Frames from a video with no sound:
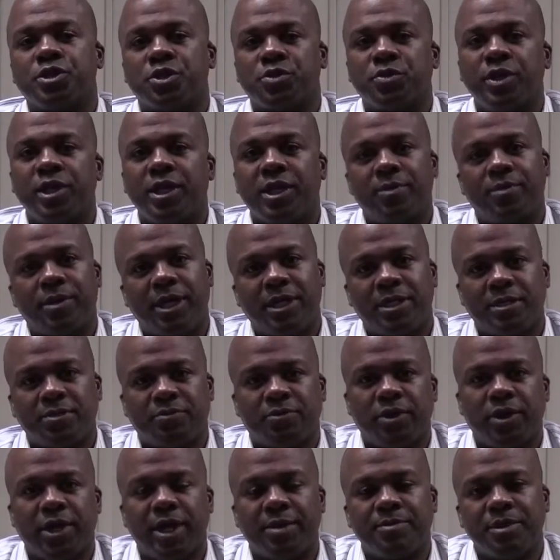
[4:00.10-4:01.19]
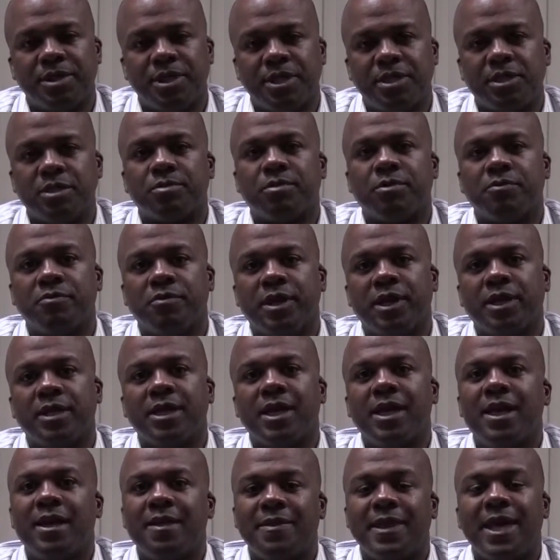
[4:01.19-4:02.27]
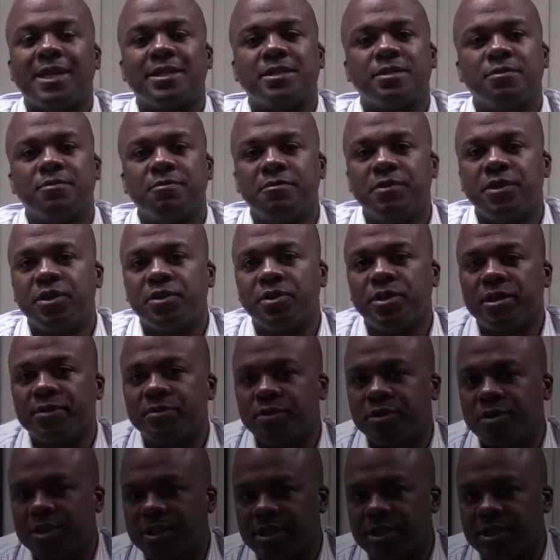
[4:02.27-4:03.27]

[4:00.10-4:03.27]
screening patients for Hep C to prevent that severe liver